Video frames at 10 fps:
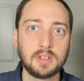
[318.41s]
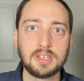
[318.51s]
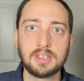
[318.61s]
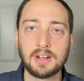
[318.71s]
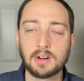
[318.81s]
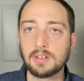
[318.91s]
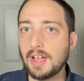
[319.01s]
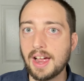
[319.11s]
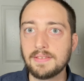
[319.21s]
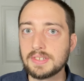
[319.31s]
in our
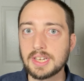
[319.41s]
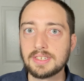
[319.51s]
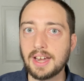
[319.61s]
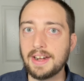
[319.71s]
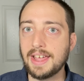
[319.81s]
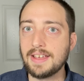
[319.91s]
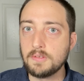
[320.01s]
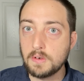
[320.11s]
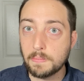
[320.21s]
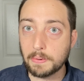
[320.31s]
lives is not a
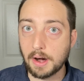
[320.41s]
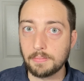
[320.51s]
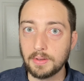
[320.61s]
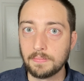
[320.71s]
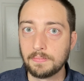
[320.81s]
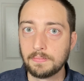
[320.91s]
new problem.